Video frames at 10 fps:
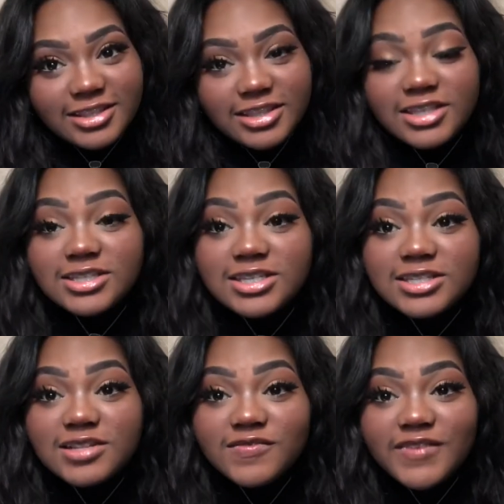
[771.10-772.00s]
This is
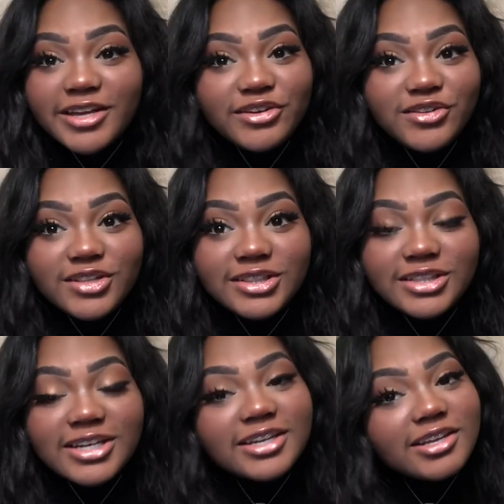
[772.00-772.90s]
the final
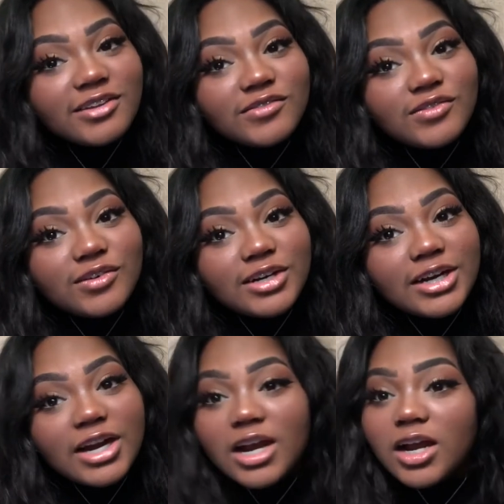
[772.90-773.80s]
look
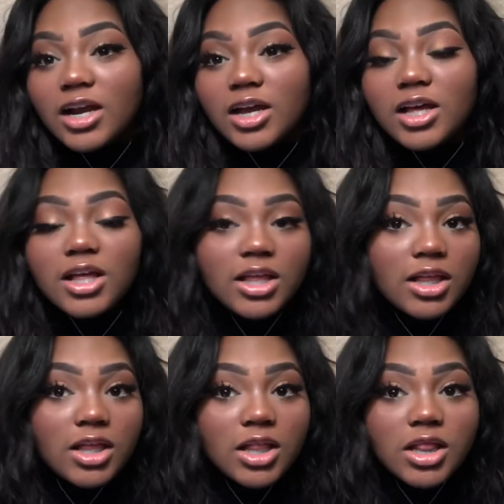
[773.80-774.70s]
for
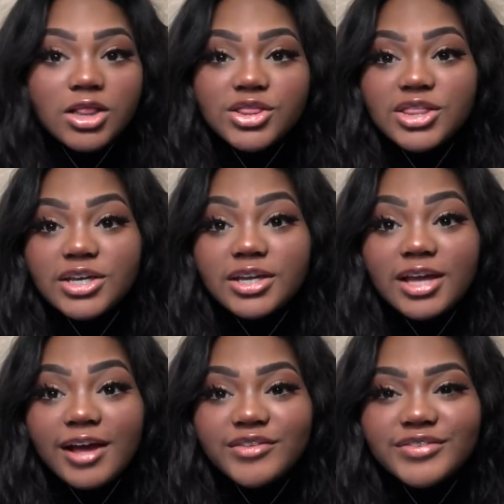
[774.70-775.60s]
the
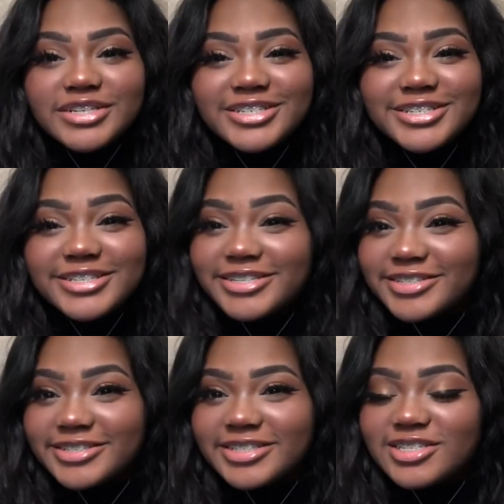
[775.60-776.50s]
catfish
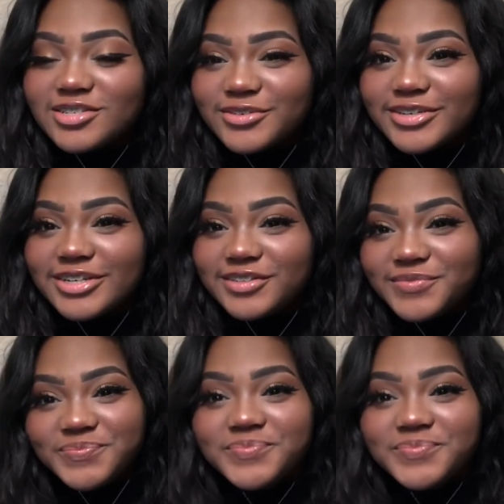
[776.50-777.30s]
tutorial.